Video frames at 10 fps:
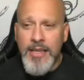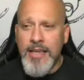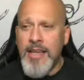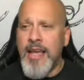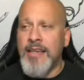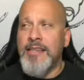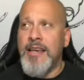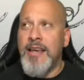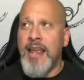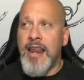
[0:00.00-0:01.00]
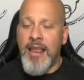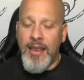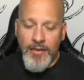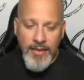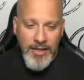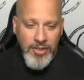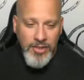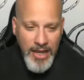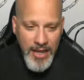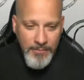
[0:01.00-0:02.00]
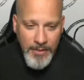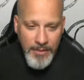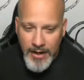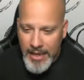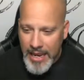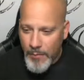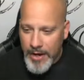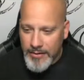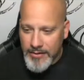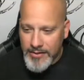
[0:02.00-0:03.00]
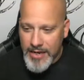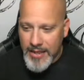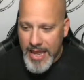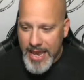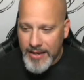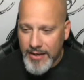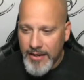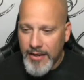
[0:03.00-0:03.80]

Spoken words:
Yes, indeedy. Nice job, Lana. Can't wait to see that.